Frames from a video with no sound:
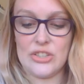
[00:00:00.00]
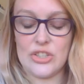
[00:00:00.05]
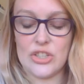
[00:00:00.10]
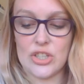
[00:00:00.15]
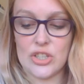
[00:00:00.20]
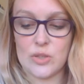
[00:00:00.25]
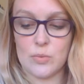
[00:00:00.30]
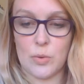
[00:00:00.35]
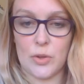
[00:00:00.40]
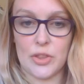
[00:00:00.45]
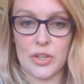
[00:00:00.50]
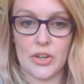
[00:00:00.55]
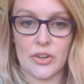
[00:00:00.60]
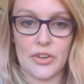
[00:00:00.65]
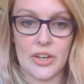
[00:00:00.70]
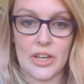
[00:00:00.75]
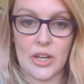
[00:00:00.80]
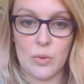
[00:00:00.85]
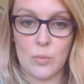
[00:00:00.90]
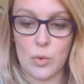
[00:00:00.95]
Just what the
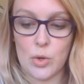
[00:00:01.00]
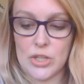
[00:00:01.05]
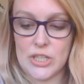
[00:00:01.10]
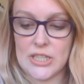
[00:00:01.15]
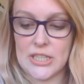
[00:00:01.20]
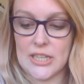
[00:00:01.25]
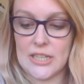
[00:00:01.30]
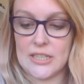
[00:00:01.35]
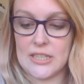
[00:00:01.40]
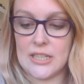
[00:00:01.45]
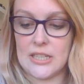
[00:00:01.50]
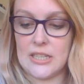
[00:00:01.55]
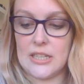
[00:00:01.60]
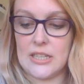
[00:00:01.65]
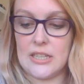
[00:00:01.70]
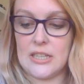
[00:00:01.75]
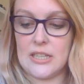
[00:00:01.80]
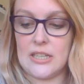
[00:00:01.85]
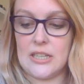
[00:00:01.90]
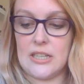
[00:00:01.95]
creaker wanted,
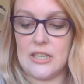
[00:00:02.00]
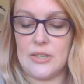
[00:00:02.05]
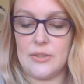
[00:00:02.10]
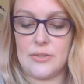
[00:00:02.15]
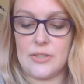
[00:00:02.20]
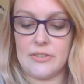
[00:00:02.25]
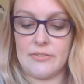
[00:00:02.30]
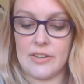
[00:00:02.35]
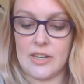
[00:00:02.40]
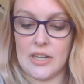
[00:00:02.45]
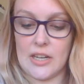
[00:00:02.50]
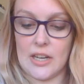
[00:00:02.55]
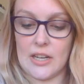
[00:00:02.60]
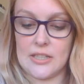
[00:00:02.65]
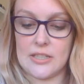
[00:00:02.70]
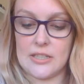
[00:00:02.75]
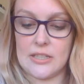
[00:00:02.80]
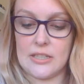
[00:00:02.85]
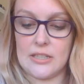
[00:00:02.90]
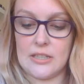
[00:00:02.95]
Lucy
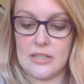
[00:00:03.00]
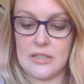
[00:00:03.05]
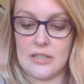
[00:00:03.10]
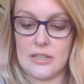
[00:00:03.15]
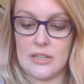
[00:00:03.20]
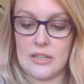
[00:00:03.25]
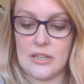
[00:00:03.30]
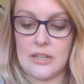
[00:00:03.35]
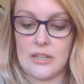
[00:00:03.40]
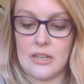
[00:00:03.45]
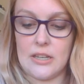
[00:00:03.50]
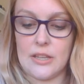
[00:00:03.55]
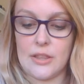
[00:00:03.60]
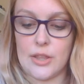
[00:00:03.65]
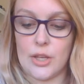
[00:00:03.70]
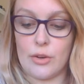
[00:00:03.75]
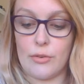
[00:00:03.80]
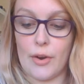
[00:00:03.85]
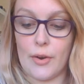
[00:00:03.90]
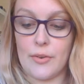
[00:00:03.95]
realised.
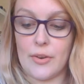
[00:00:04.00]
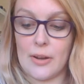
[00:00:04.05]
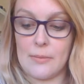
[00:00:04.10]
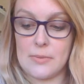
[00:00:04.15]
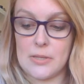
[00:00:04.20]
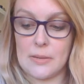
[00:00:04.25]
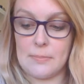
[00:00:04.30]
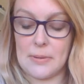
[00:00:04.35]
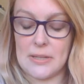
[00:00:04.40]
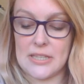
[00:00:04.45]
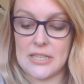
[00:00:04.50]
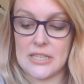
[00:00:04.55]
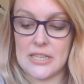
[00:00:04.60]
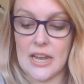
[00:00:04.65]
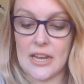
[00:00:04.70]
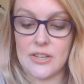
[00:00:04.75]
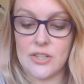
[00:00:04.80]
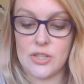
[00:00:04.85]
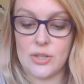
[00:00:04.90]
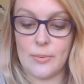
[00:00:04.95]
The grown-ups had been
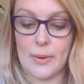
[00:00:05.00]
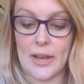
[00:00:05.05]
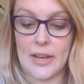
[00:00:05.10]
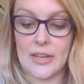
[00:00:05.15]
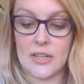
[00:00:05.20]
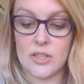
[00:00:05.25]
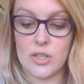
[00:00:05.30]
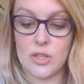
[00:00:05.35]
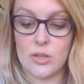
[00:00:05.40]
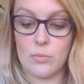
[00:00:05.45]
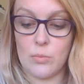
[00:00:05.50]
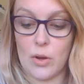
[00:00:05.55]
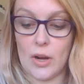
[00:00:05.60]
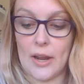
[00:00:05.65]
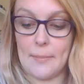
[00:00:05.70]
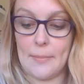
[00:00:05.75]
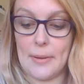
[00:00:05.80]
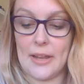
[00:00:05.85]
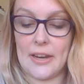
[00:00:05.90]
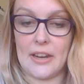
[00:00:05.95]
snatched away into the
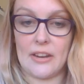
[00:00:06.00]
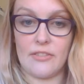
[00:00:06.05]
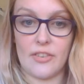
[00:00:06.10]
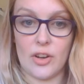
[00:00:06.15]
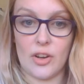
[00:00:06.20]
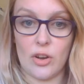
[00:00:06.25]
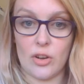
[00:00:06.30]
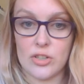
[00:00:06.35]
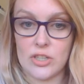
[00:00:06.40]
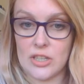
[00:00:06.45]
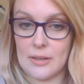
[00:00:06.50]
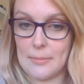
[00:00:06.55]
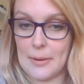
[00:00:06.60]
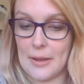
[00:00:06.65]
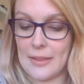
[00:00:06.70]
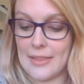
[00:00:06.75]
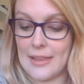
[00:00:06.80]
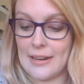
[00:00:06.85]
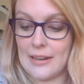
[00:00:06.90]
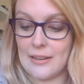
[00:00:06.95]
Wallab and had forgotten
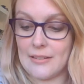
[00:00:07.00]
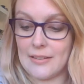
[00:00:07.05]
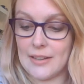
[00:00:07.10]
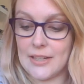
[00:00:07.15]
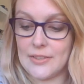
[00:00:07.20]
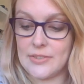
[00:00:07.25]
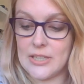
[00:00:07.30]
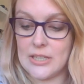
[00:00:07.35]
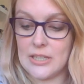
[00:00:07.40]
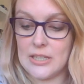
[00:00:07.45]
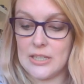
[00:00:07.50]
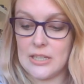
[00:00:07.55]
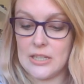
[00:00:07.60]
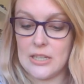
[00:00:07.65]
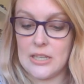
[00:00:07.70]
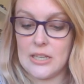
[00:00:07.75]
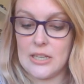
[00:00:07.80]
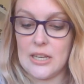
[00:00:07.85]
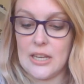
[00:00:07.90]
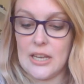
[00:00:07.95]
about their lives.
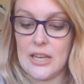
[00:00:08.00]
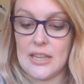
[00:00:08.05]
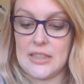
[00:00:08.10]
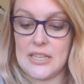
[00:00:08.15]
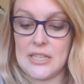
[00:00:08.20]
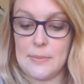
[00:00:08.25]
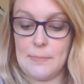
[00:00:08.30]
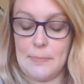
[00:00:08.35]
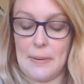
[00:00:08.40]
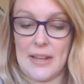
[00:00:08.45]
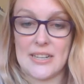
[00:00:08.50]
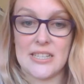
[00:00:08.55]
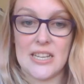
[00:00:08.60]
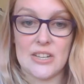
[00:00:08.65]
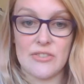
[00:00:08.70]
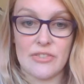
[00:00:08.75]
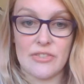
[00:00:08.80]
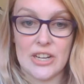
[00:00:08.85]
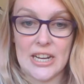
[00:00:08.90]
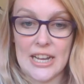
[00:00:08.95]
This place
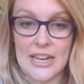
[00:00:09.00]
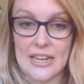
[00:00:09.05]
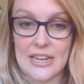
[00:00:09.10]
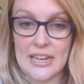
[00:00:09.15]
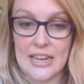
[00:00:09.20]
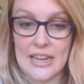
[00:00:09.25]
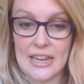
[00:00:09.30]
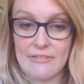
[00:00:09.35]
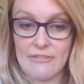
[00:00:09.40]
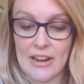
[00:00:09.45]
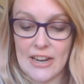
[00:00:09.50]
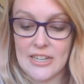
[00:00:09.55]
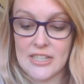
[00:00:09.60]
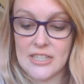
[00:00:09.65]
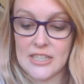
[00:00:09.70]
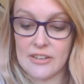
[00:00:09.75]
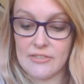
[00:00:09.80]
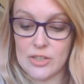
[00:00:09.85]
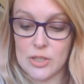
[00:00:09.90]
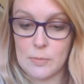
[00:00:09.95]
had
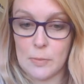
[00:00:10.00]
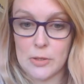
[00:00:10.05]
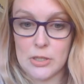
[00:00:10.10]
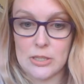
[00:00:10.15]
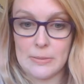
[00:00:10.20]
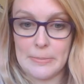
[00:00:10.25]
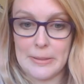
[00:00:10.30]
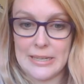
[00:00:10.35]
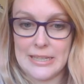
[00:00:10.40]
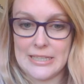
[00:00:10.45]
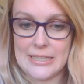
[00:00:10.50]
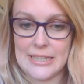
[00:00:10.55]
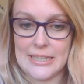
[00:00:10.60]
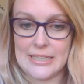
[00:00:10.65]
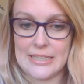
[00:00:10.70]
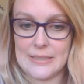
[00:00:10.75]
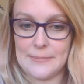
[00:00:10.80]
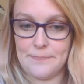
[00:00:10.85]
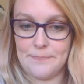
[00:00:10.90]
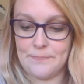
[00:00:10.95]
erased their
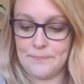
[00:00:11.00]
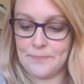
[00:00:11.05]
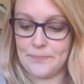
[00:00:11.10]
responsibilities.